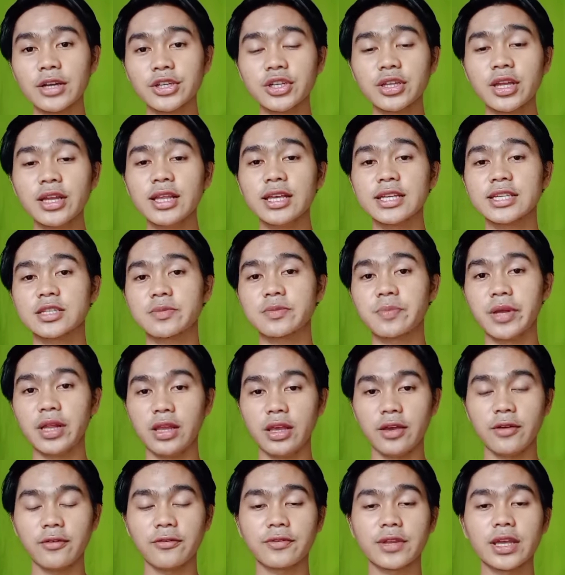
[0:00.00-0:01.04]
believe that the
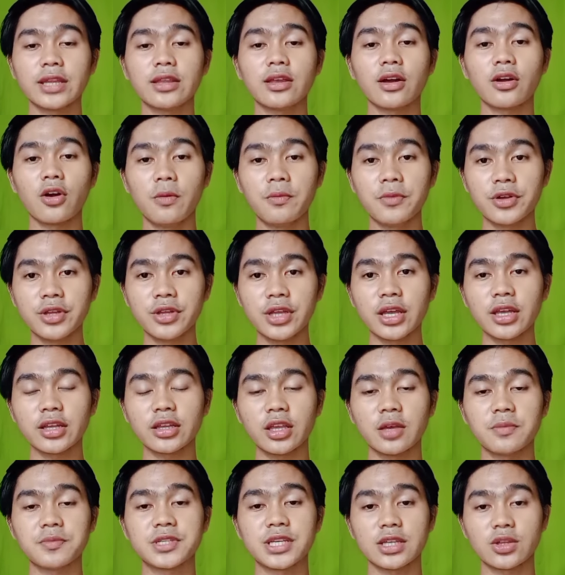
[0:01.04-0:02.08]
communicative
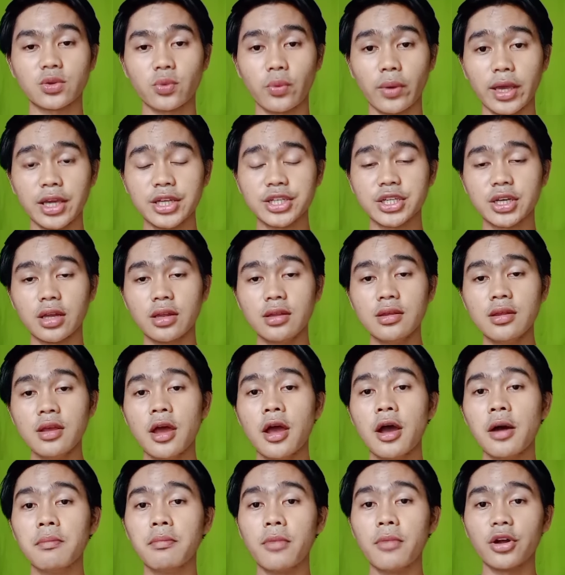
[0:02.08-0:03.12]
situation
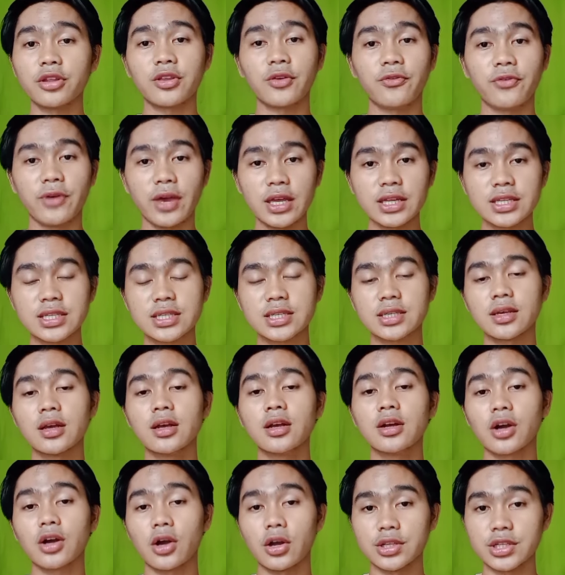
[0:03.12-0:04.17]
motivates,
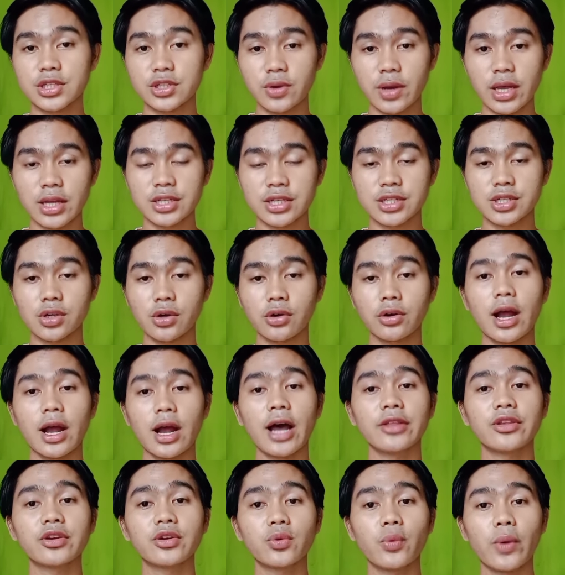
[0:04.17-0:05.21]
constrains, or otherwise
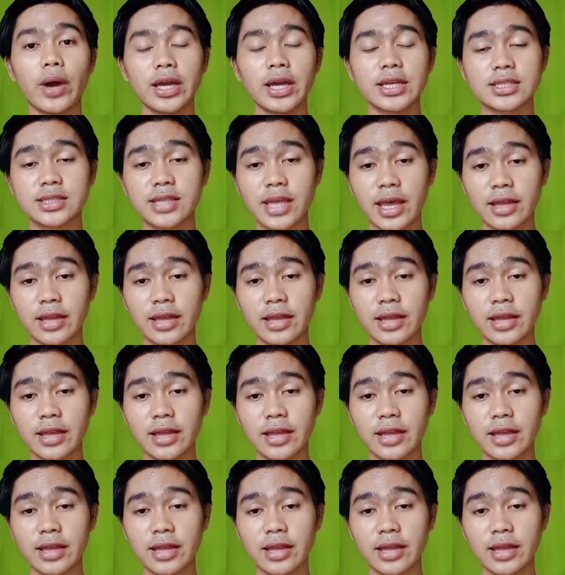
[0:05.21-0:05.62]
determines